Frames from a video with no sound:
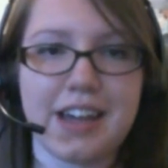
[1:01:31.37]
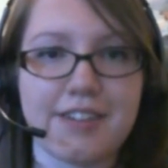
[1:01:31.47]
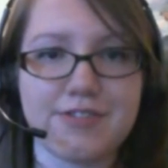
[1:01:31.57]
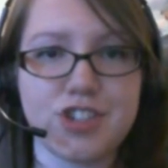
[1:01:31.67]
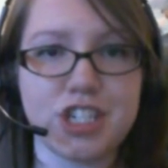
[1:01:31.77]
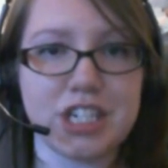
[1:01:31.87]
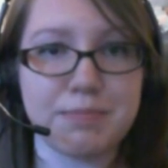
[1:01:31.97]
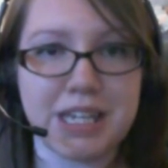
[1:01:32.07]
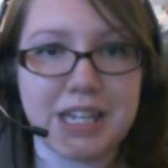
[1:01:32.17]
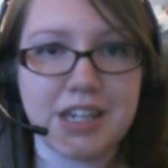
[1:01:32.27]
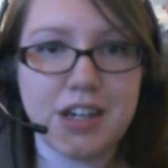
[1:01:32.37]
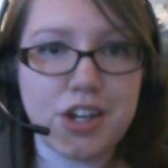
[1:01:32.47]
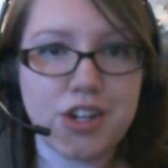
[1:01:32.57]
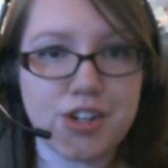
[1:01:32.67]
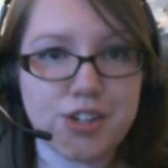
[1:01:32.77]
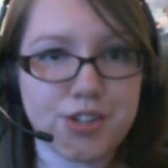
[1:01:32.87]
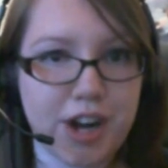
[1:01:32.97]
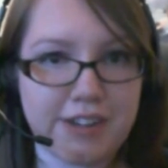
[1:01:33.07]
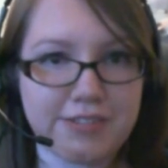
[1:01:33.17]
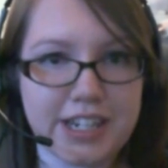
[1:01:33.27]
FGB
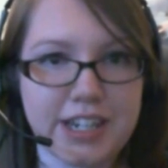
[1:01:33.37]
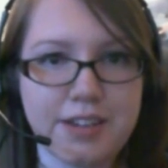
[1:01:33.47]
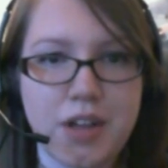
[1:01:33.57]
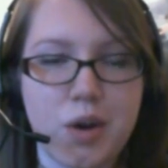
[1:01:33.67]
Nerdcrafting